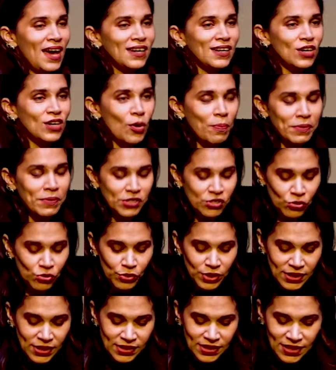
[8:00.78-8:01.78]
and an
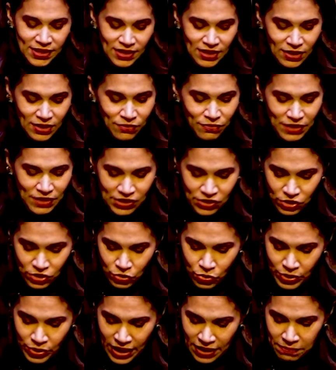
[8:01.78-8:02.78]
opportunity in which
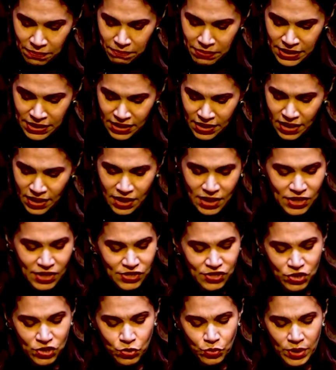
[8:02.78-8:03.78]
you can be
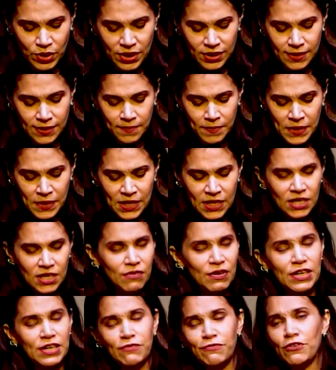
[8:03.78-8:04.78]
a steward.
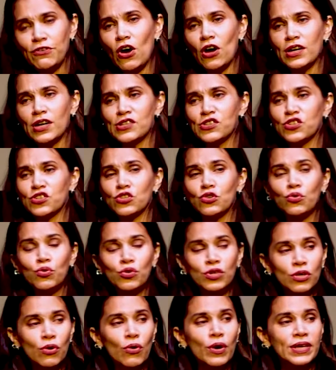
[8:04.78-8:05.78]
Even if you're a
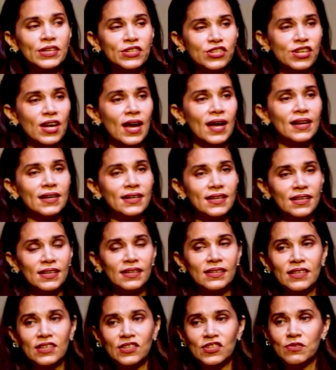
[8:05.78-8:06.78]
school-going child
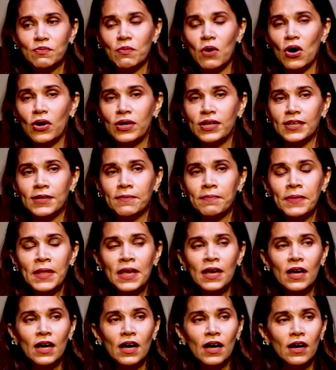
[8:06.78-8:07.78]
here this morning,
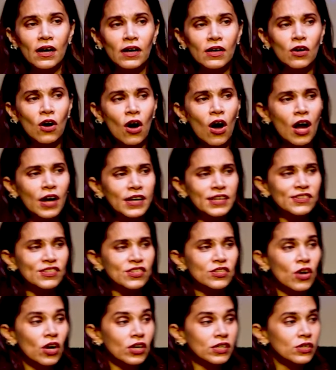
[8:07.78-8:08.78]
God
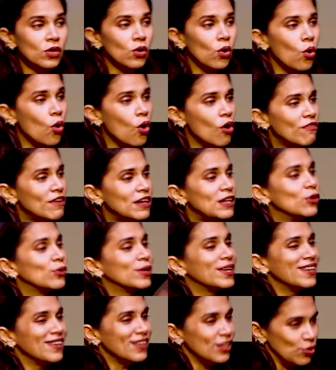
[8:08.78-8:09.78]
is not
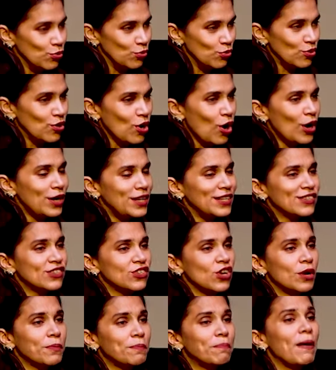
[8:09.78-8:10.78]
overlooking you. God
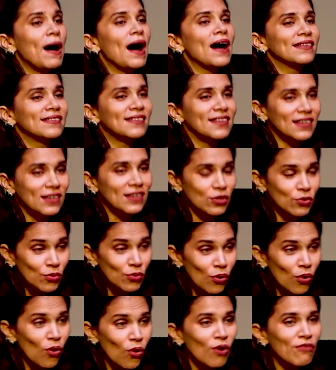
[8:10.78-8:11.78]
is not passing
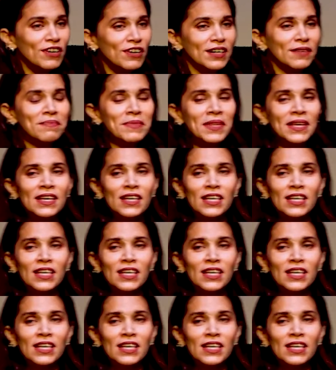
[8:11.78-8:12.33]
you over.